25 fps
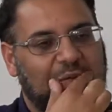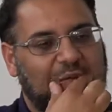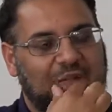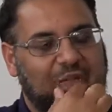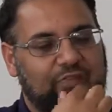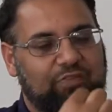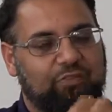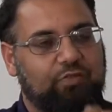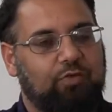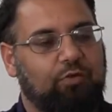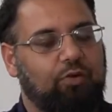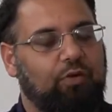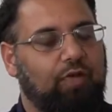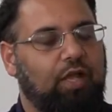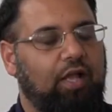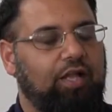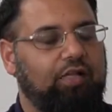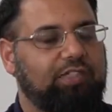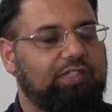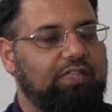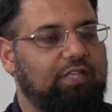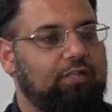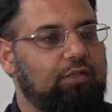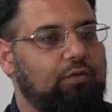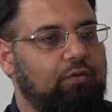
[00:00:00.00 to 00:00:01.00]
So I
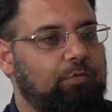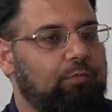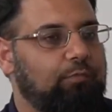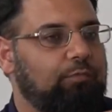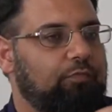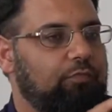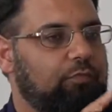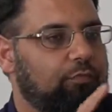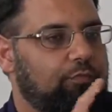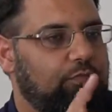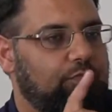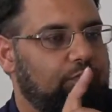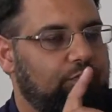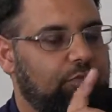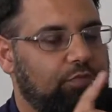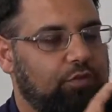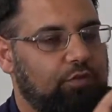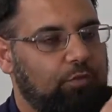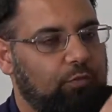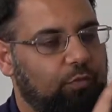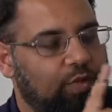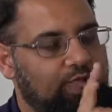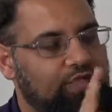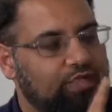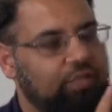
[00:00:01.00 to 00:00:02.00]
say, look,
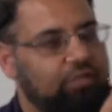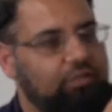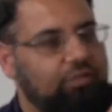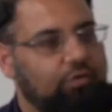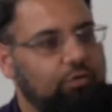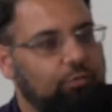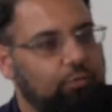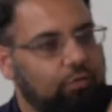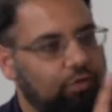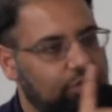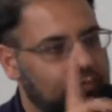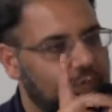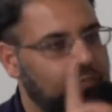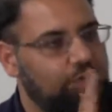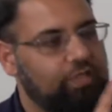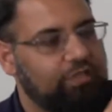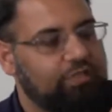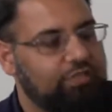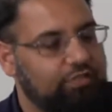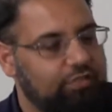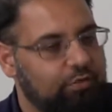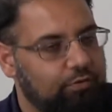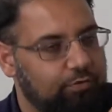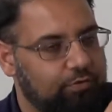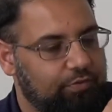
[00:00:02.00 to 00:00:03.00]
one of the ways to
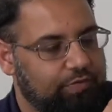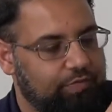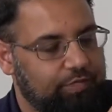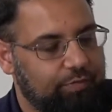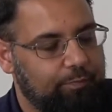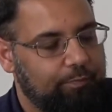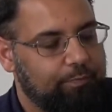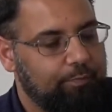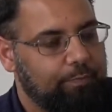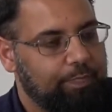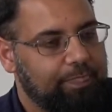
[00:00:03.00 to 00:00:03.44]
deal with it